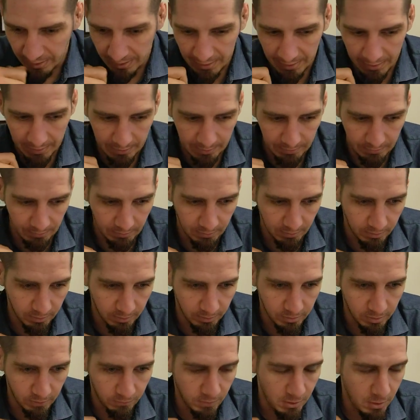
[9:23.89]
And
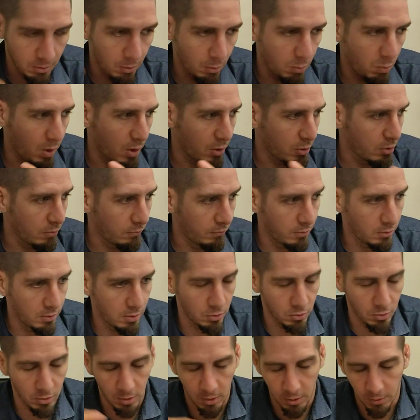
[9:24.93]
there's a video I watched a few
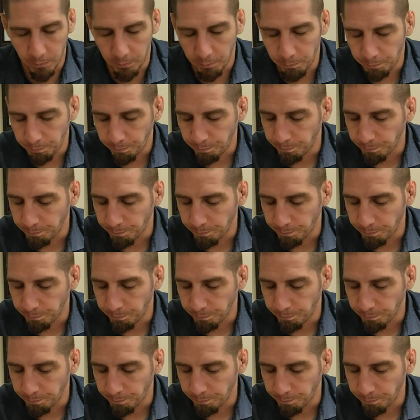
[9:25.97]
years ago